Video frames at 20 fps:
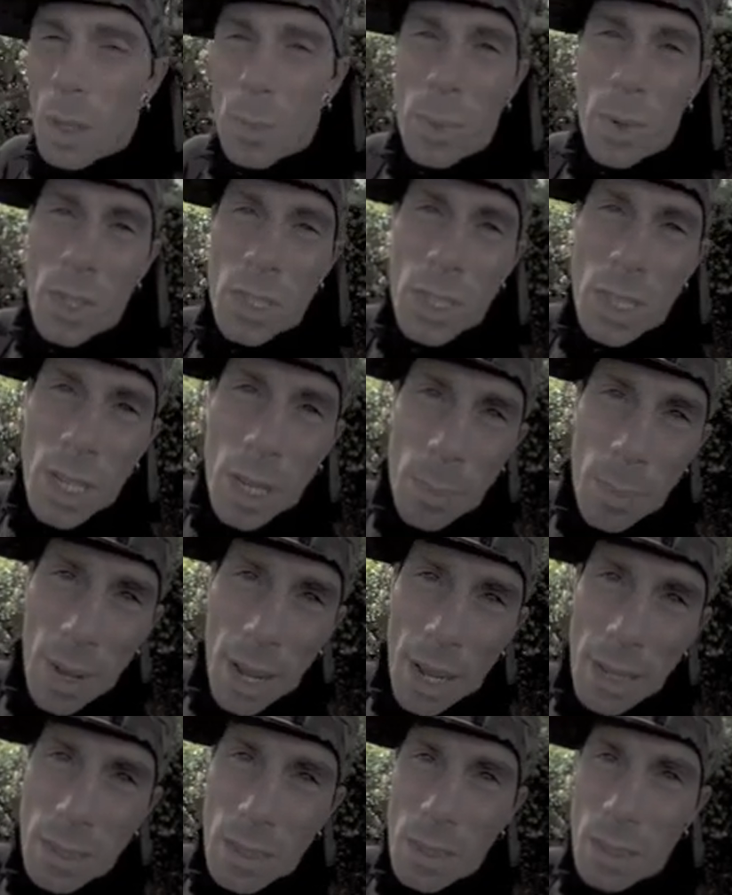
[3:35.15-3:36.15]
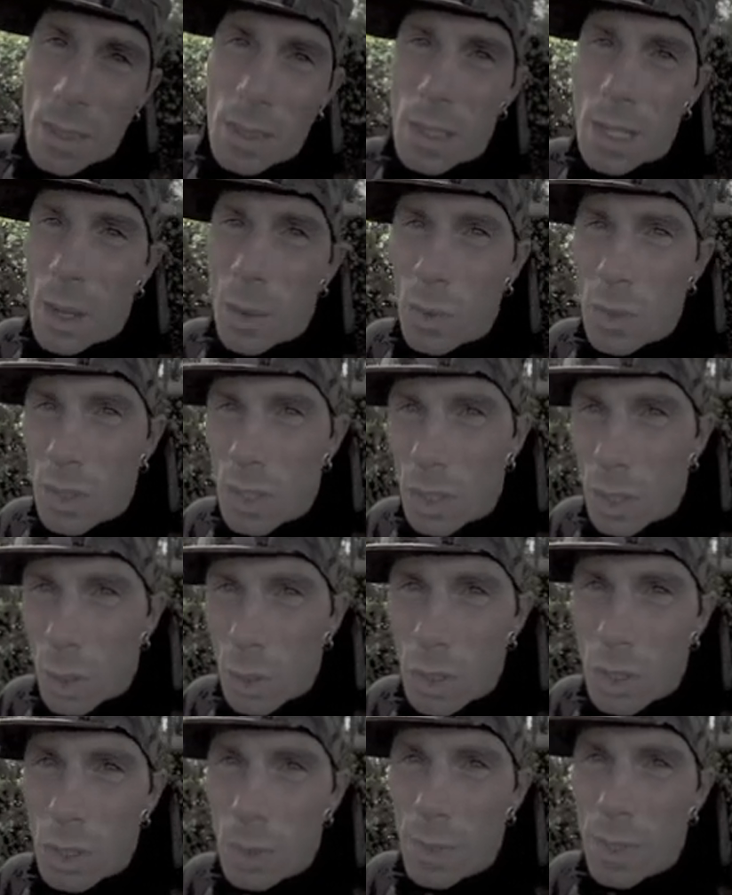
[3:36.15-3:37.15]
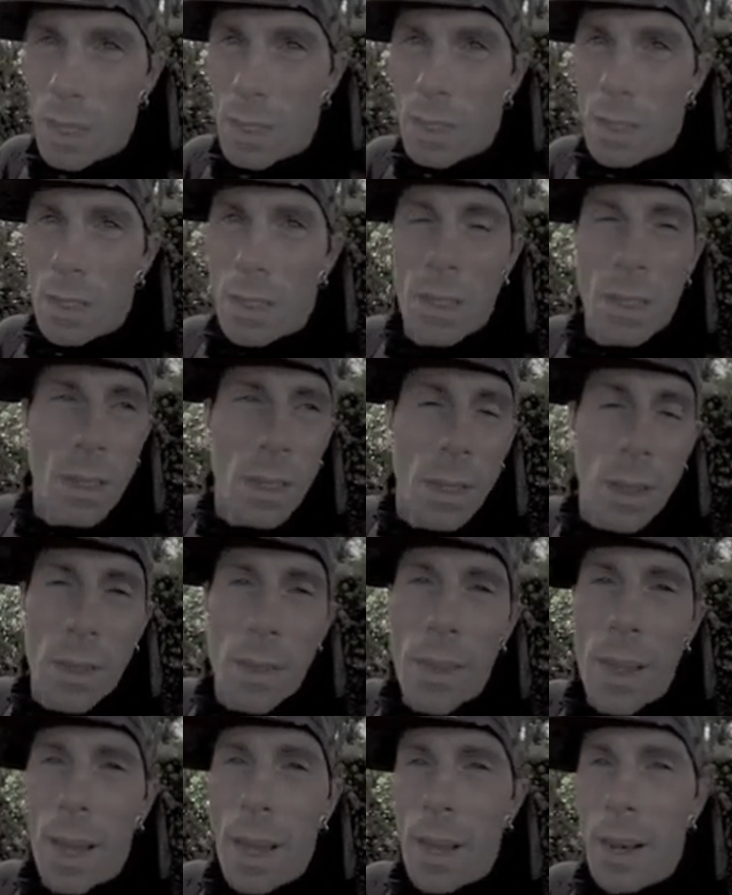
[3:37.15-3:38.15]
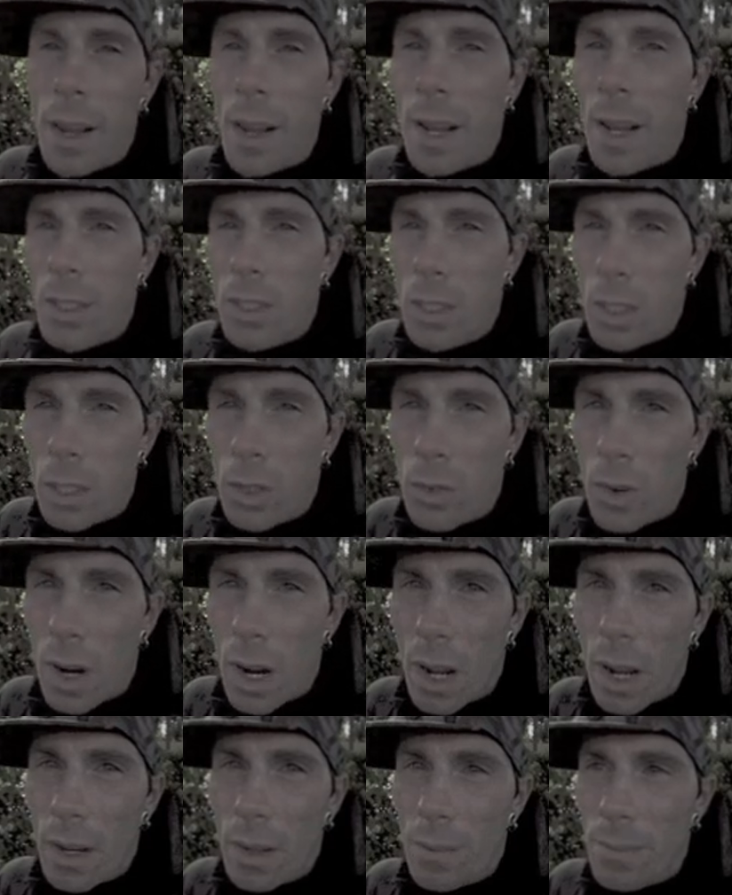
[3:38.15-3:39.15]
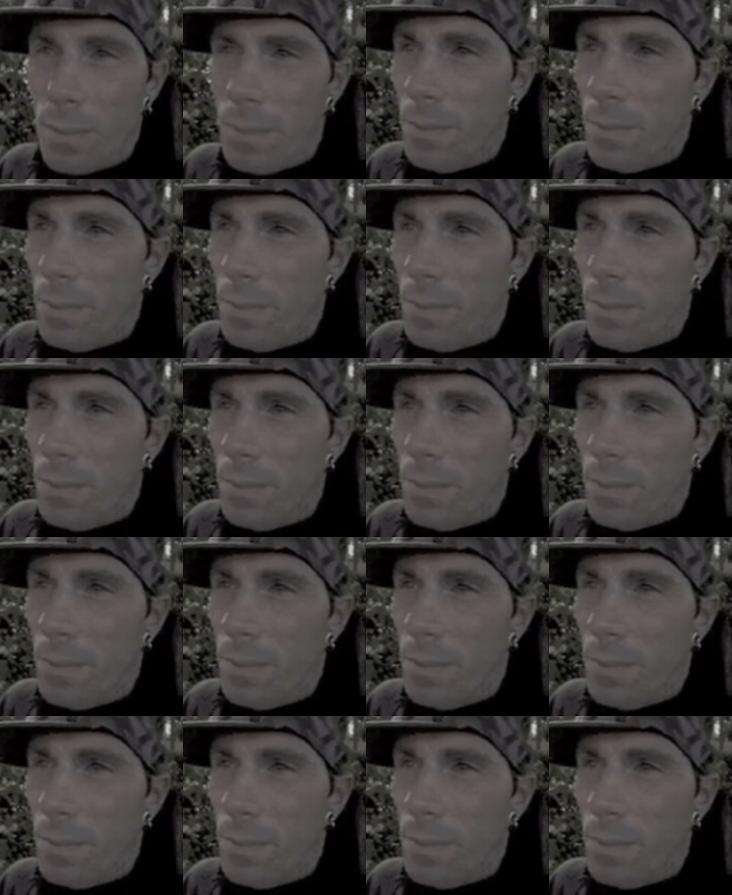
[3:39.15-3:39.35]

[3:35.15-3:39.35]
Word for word: person that passed that was close to me that I actually cried.